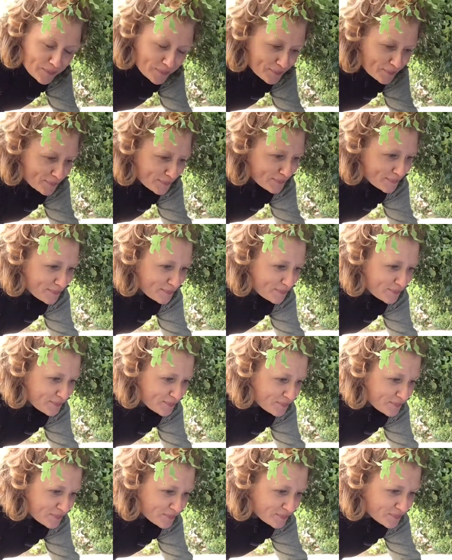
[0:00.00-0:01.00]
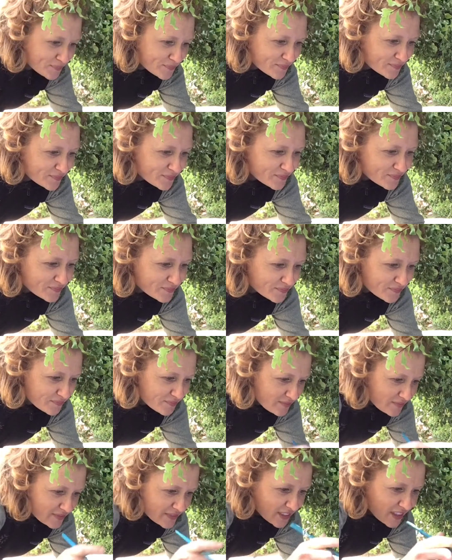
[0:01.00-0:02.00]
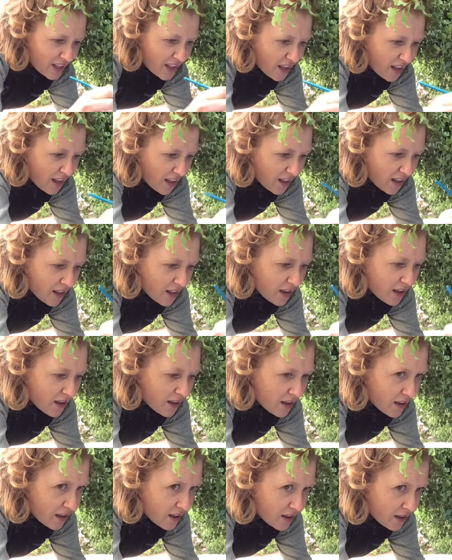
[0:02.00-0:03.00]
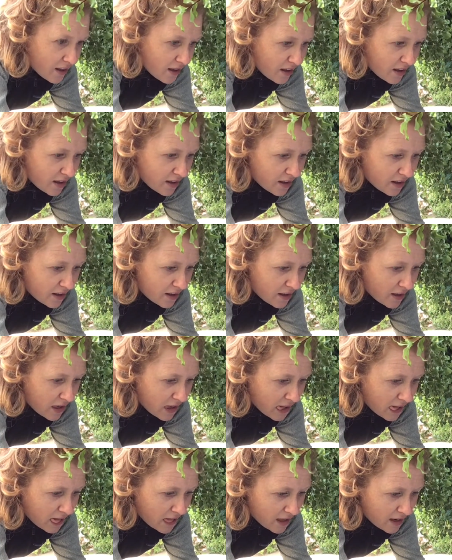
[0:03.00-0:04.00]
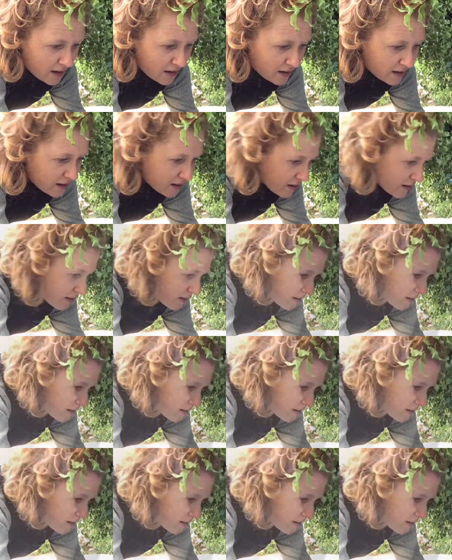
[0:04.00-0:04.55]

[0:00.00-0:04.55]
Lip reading: Nothing is said.